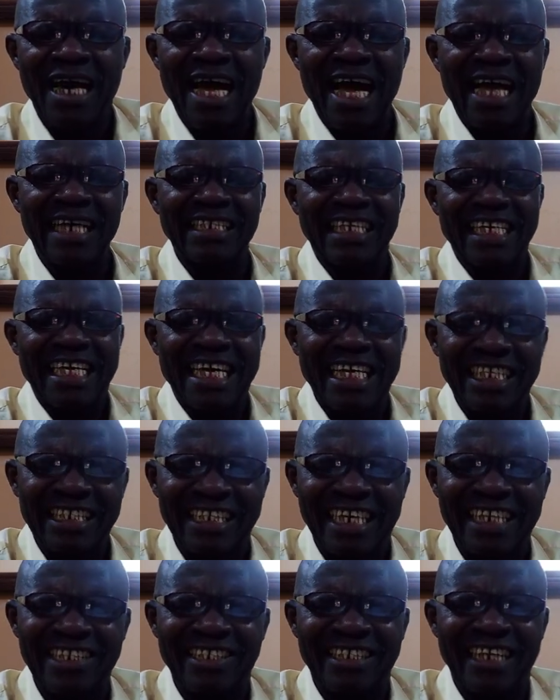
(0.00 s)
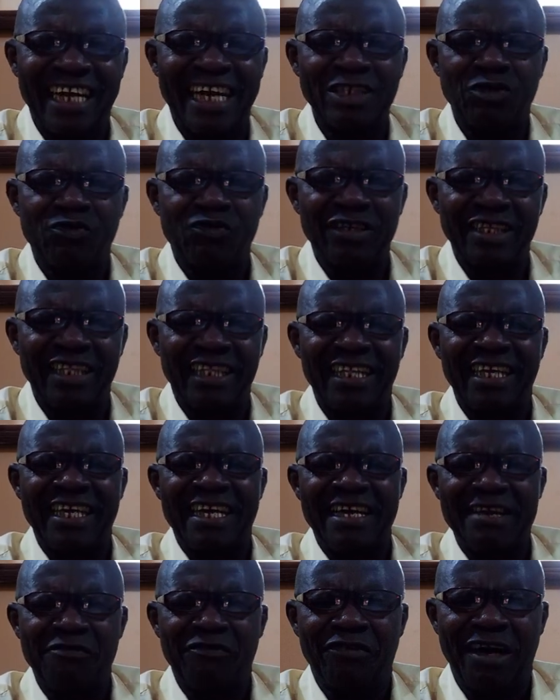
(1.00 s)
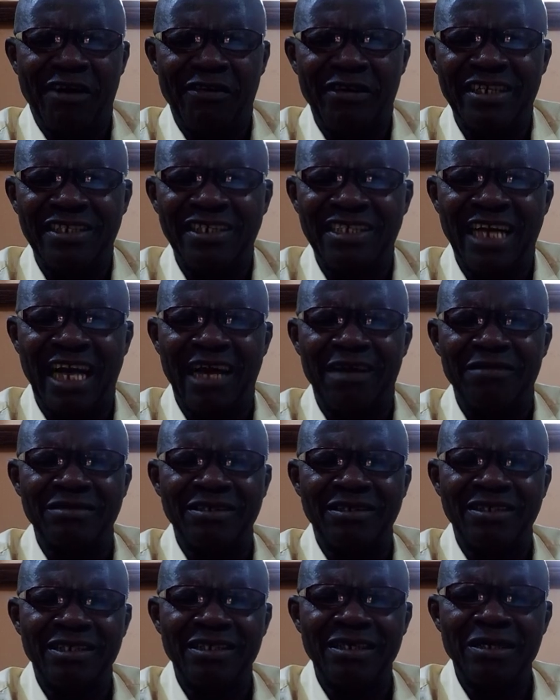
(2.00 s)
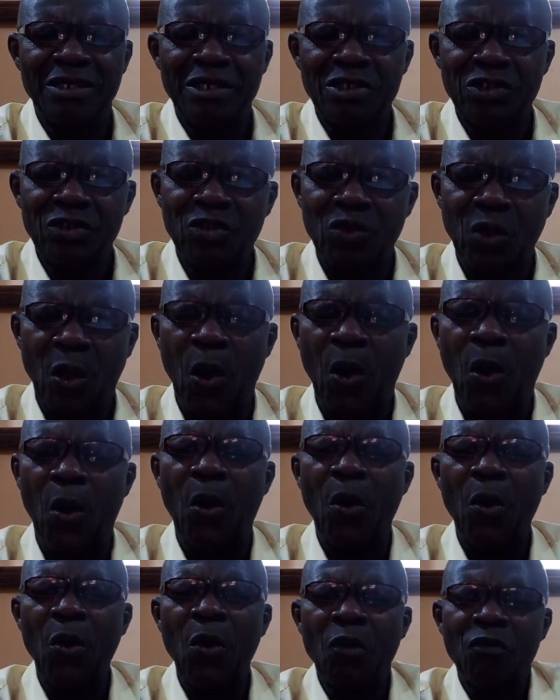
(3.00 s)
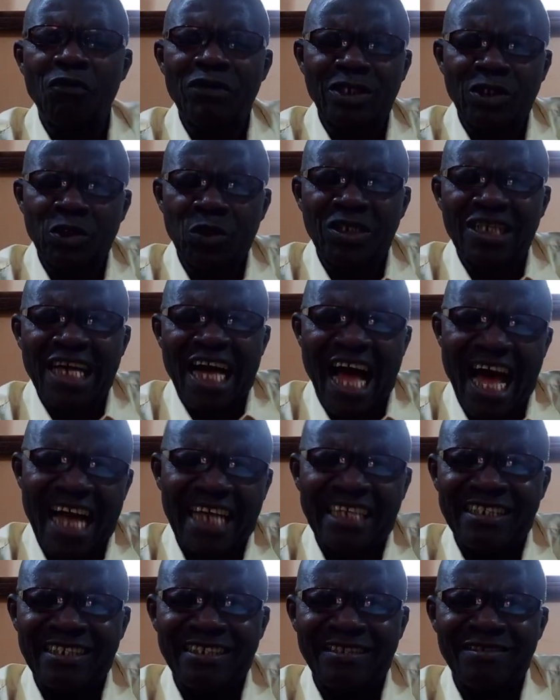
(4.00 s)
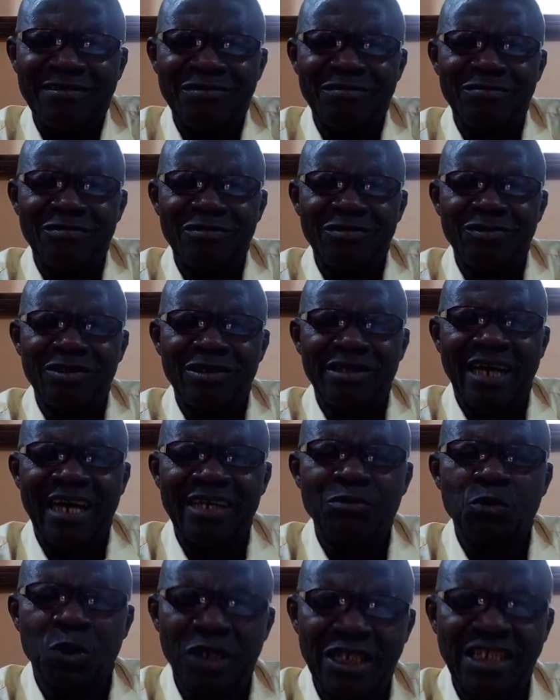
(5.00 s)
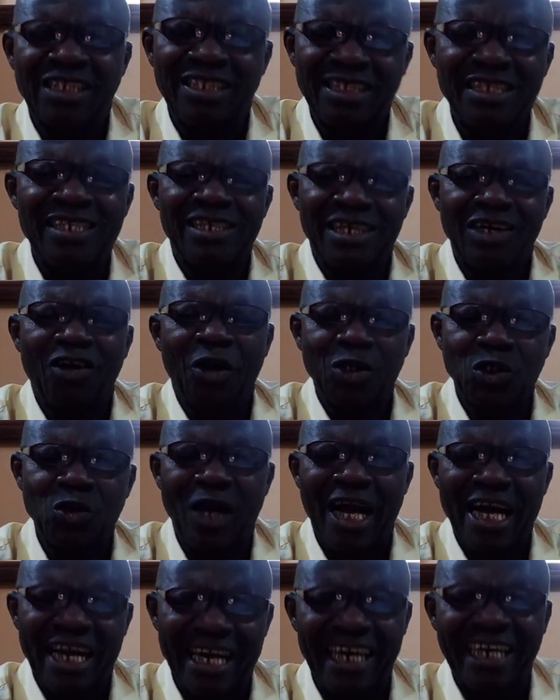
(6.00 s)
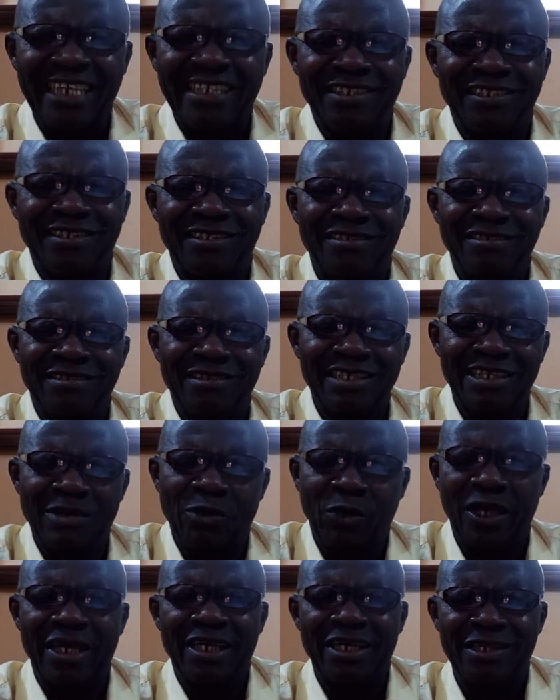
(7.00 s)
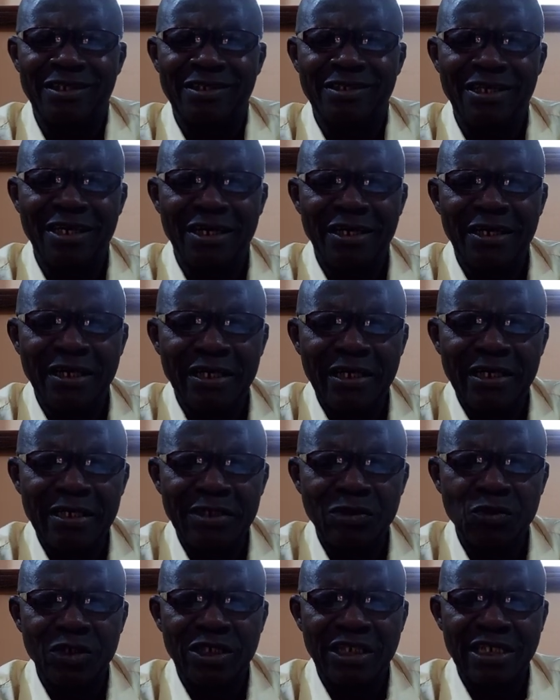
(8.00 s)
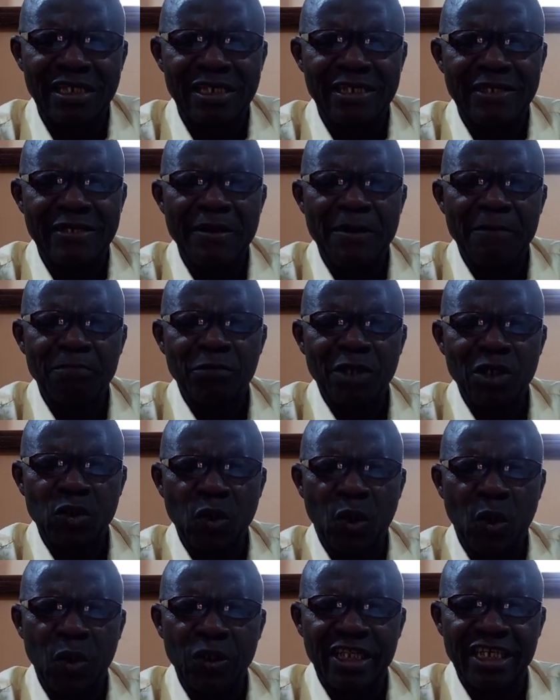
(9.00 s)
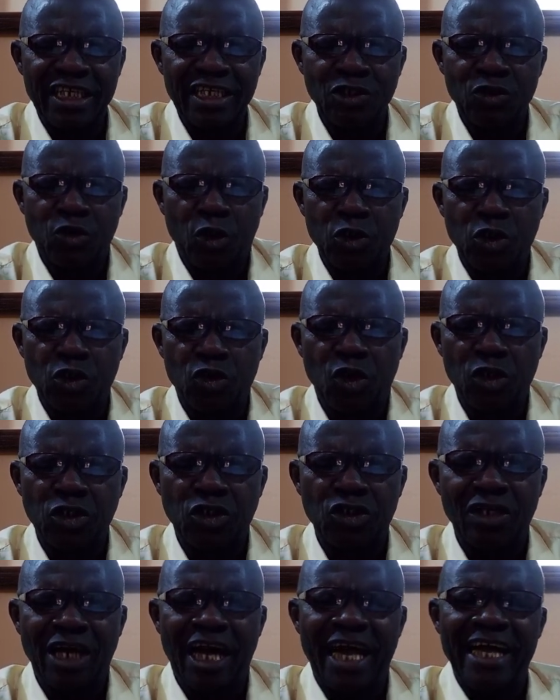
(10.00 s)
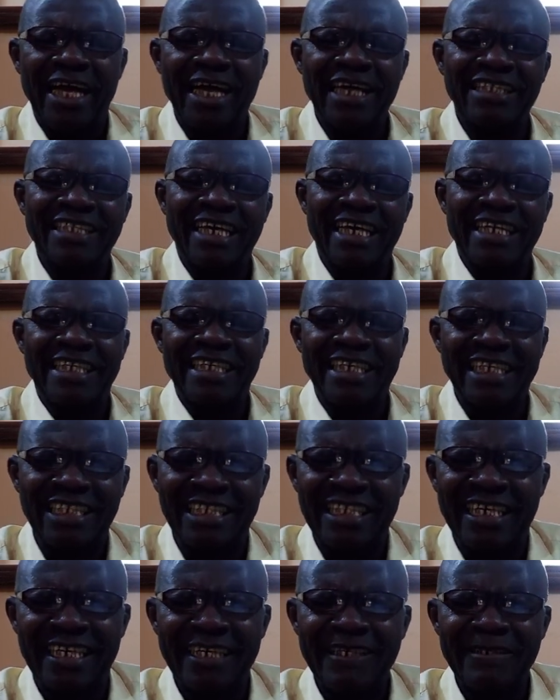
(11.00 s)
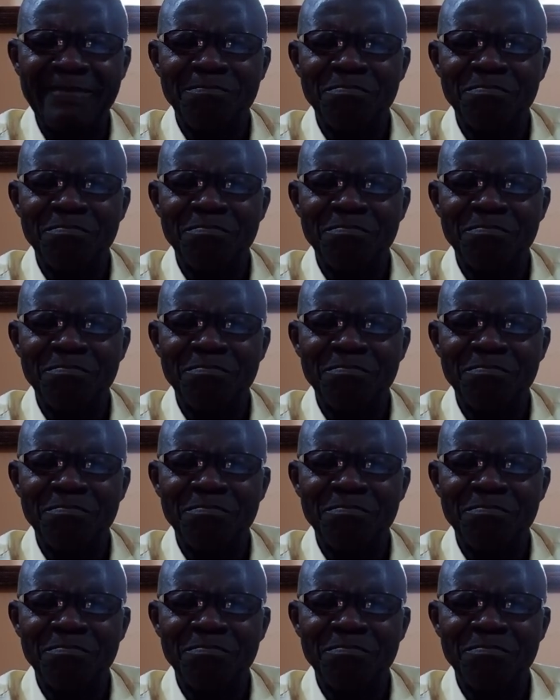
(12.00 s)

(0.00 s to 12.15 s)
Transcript: And angel starts with a vowel sound. So we use an, which also agrees in a way. You see, so this construction are earth and angel,